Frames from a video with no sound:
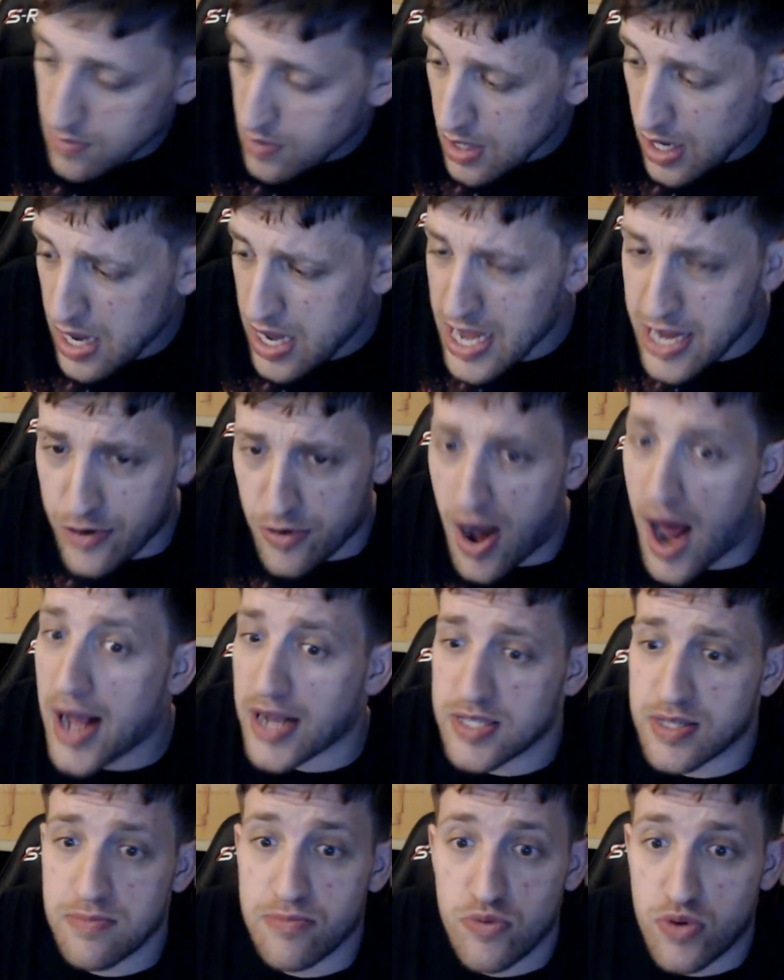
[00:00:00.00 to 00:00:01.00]
He cracked
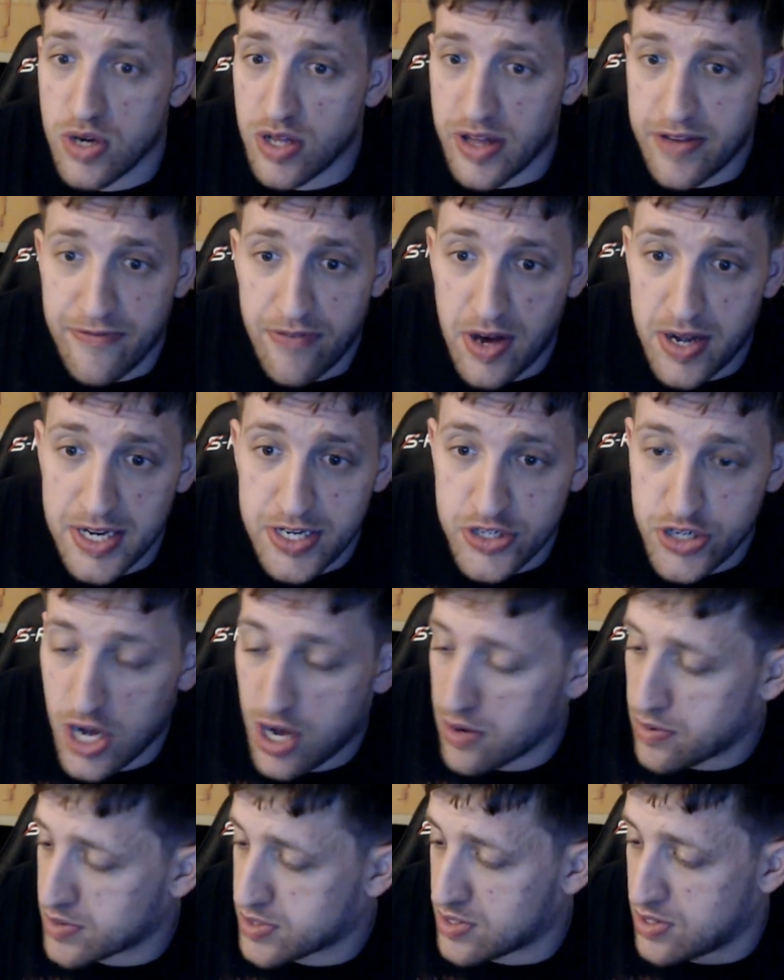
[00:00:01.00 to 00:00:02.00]
some really funny
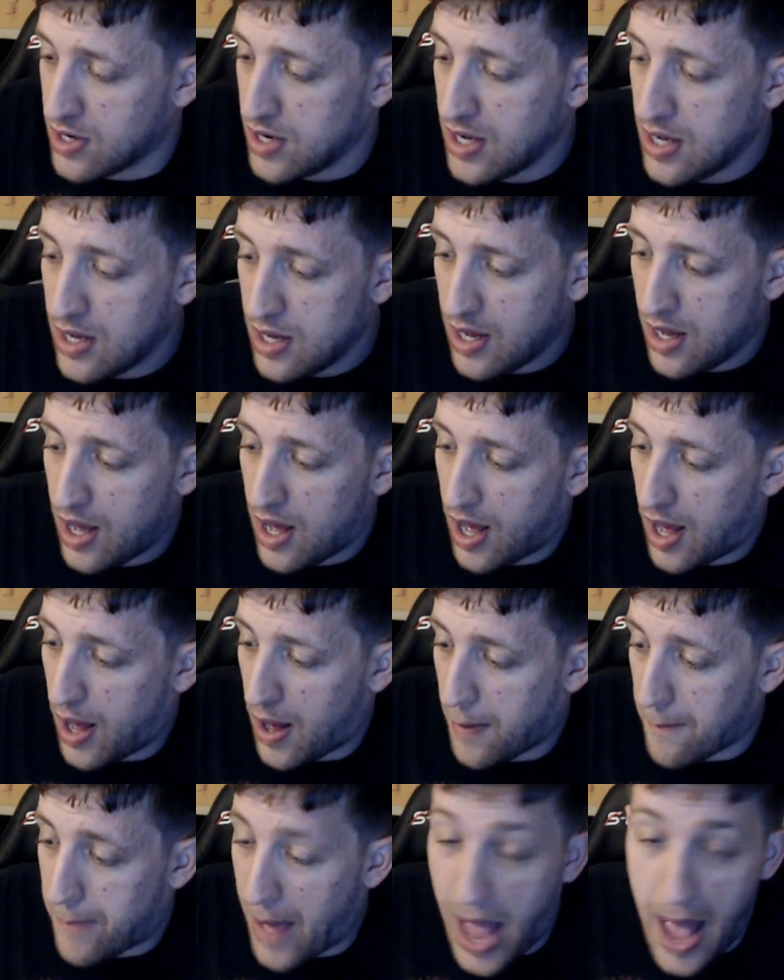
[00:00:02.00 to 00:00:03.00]
jokes. Uh,
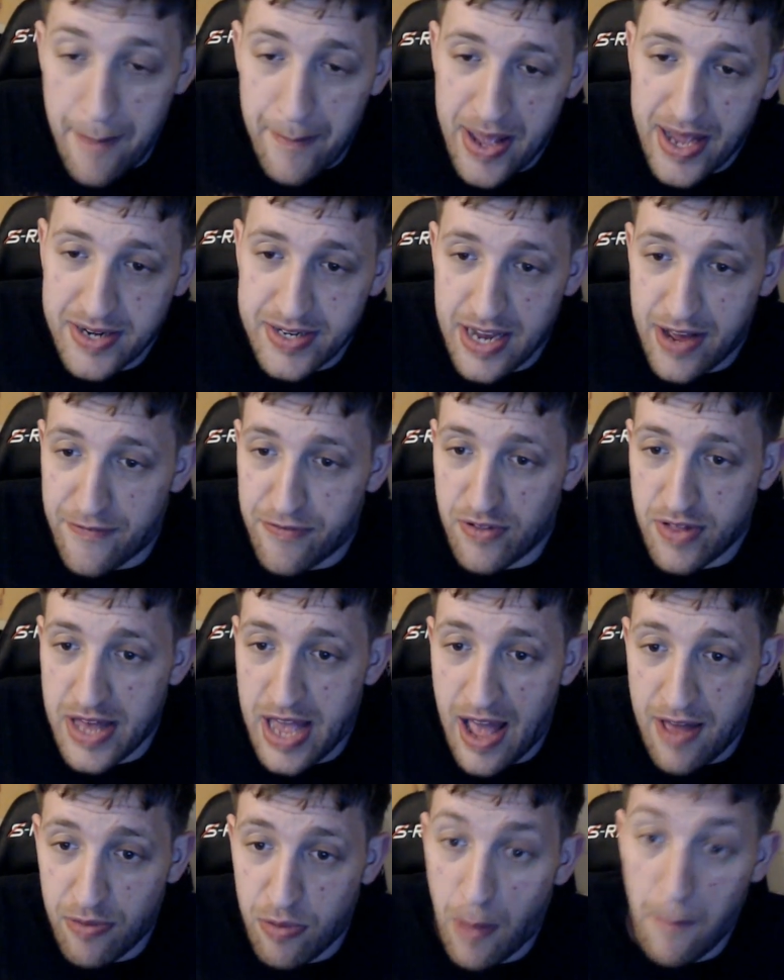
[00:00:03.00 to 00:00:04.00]
Batman definitely
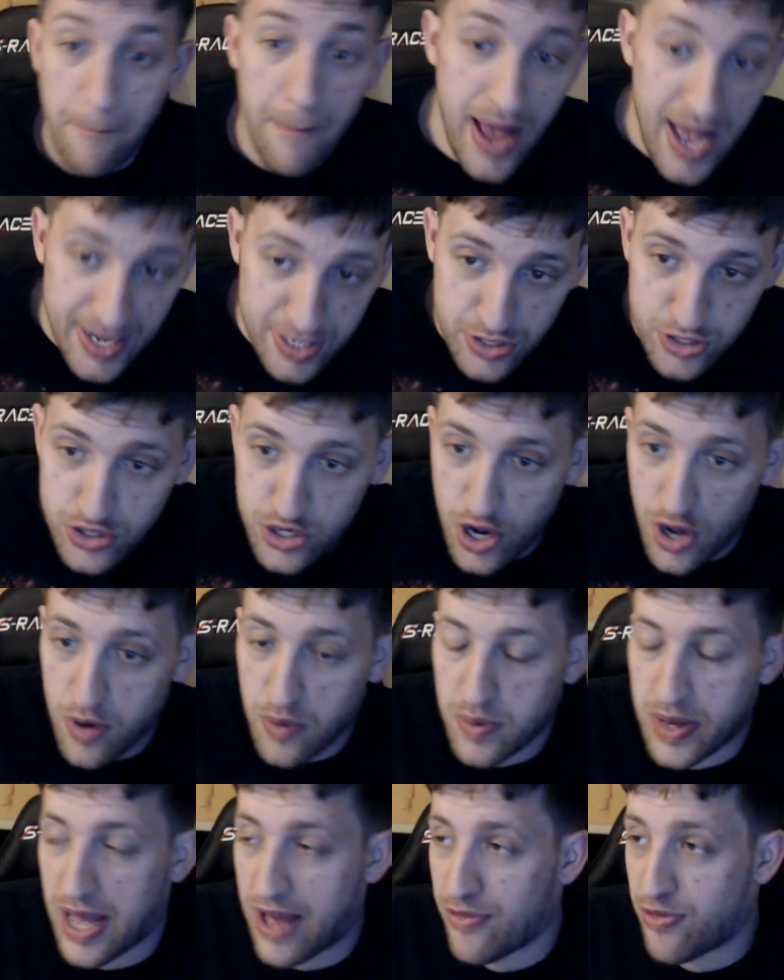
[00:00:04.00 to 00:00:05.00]
had the best joke
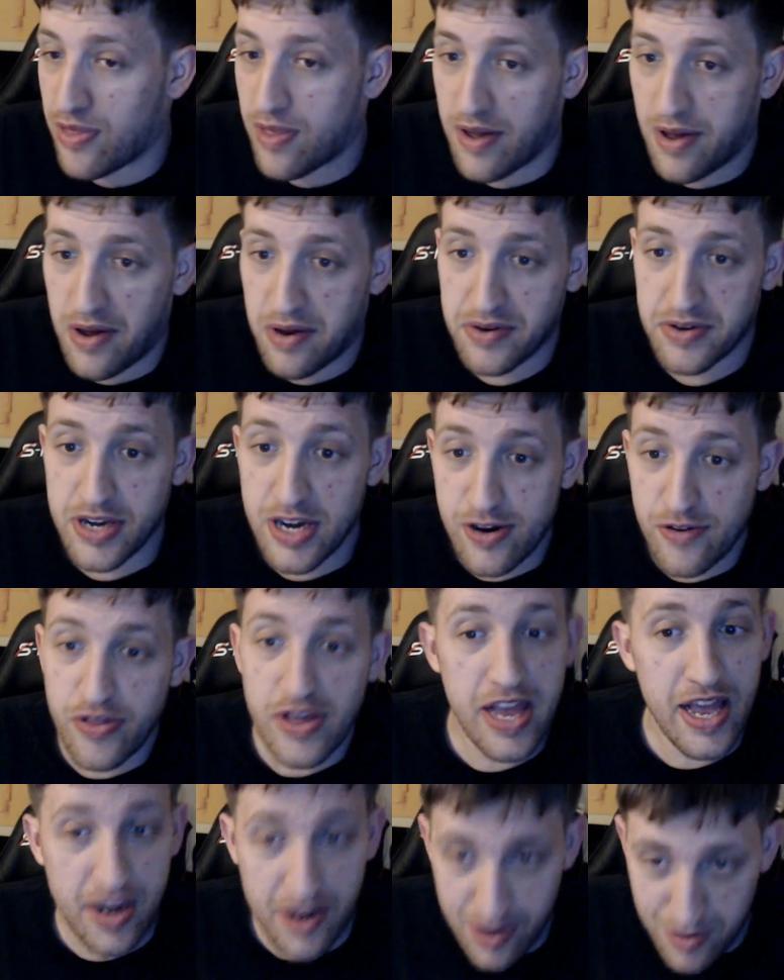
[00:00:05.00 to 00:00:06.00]
at, uh, near the
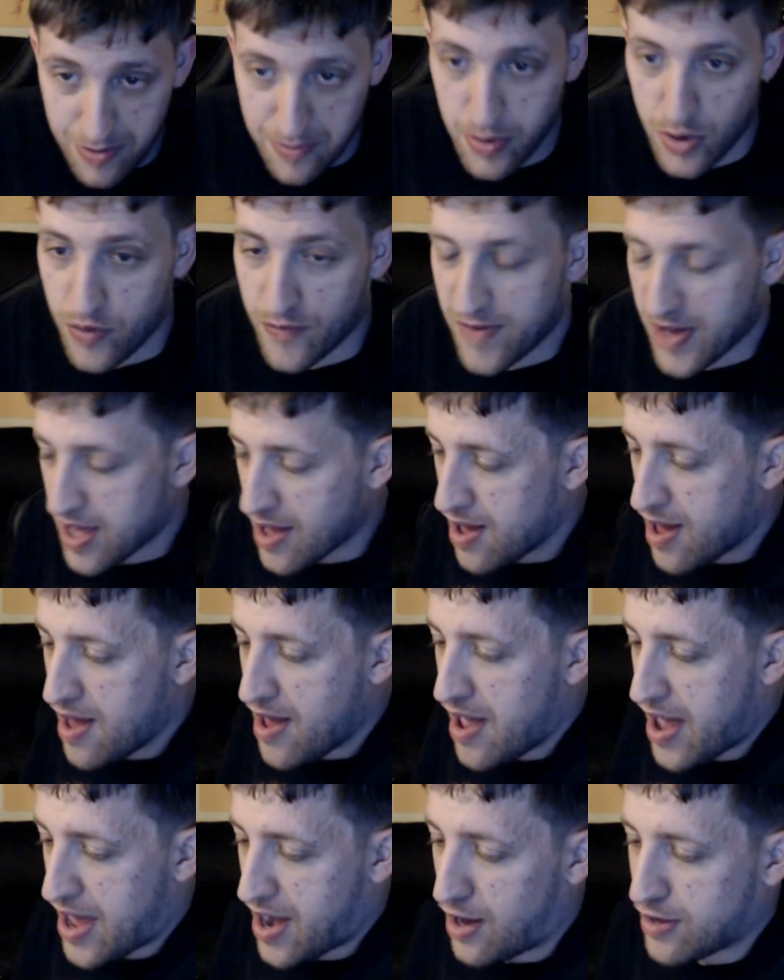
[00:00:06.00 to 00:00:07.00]
end of the movie,
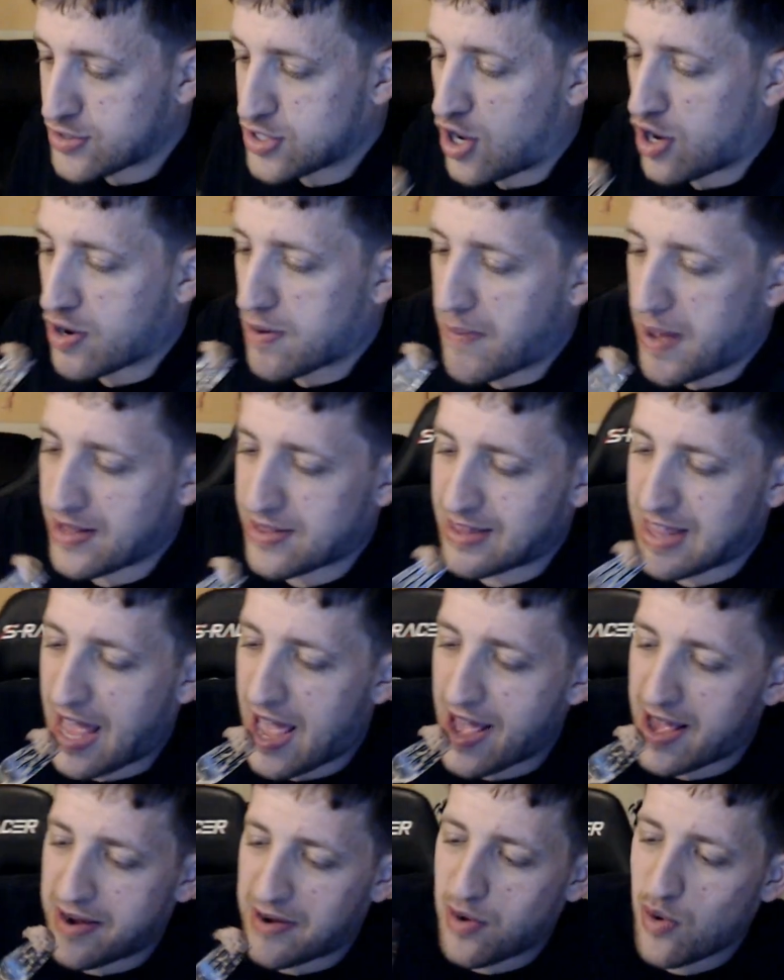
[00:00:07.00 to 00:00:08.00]
and I'll talk about
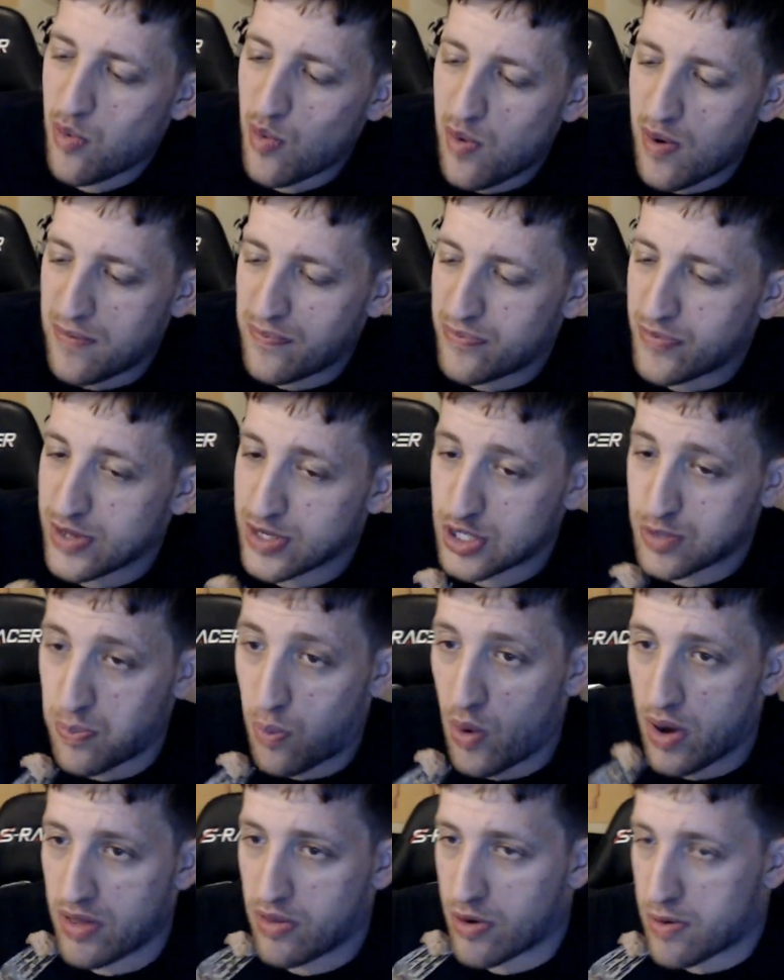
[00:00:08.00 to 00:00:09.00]
that on the
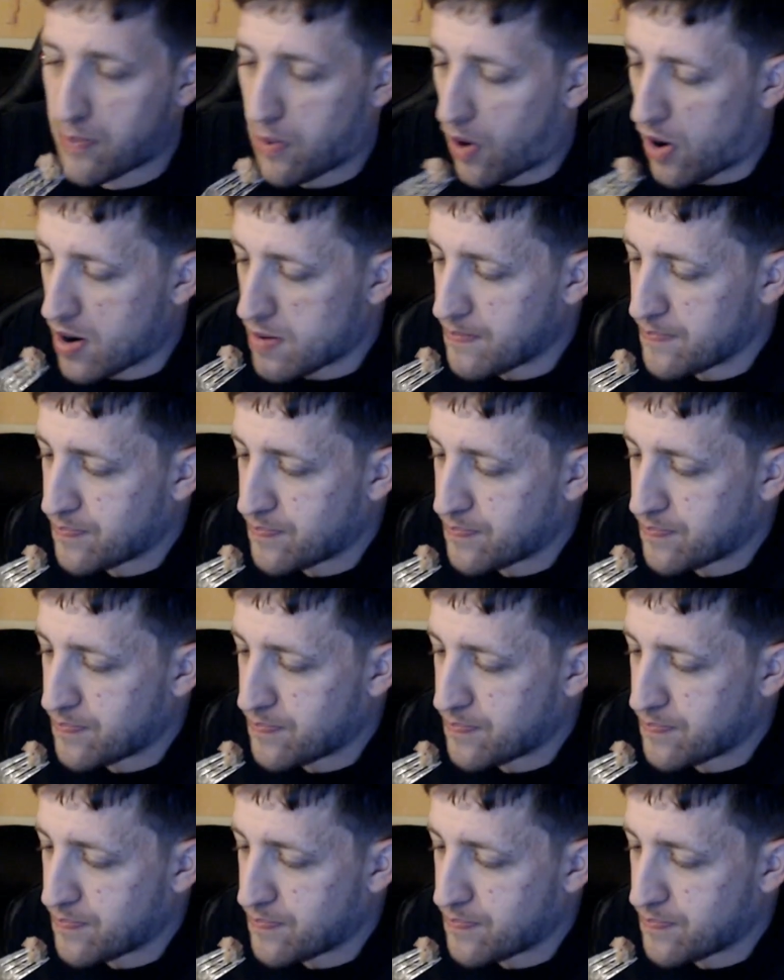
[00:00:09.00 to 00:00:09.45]
spoiler part.